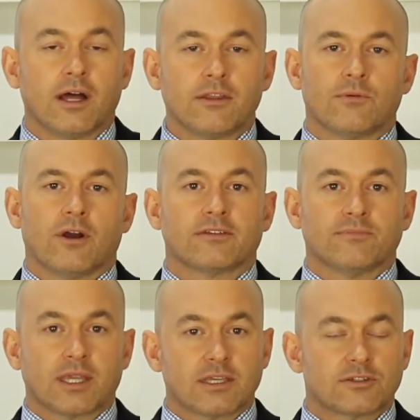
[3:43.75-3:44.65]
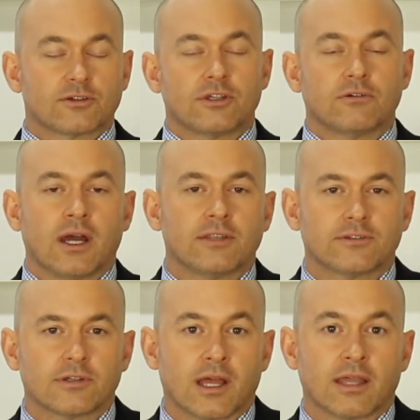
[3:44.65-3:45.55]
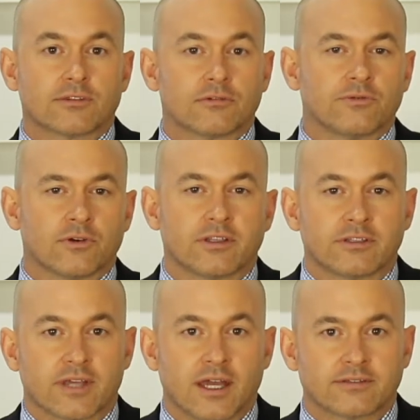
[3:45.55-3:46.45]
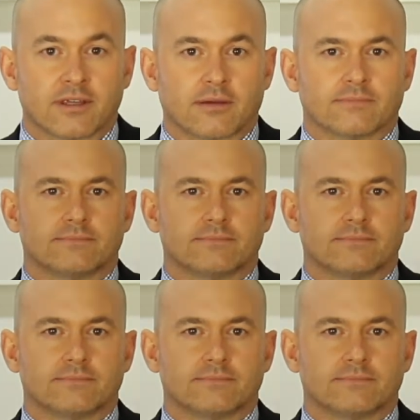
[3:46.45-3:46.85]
otherwise making sure you aren't too late to avoid disaster.